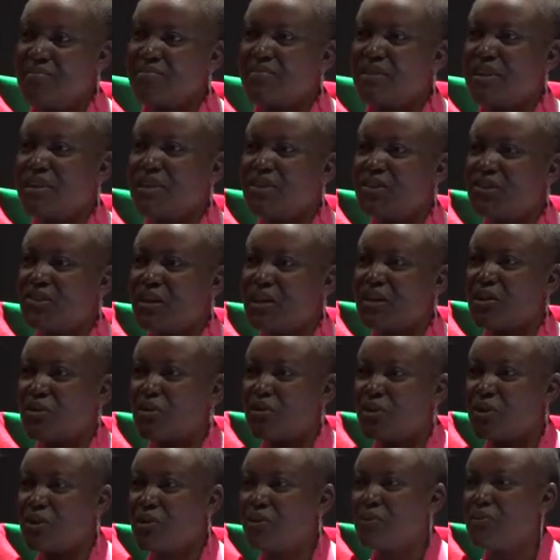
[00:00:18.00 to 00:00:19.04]
Felicia
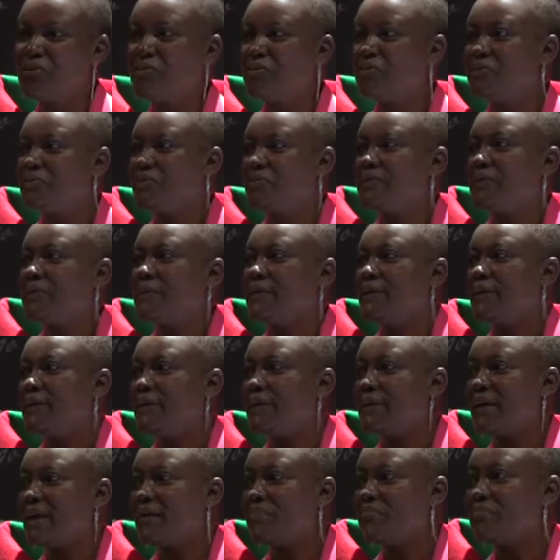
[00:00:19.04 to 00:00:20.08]
Dlodlo,
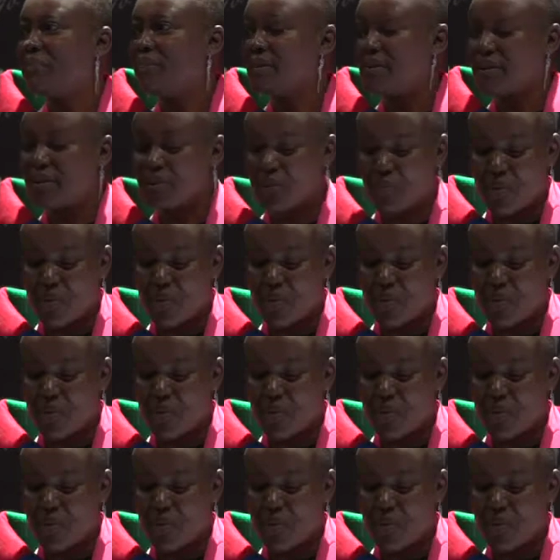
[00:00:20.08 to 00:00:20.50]
and I'm the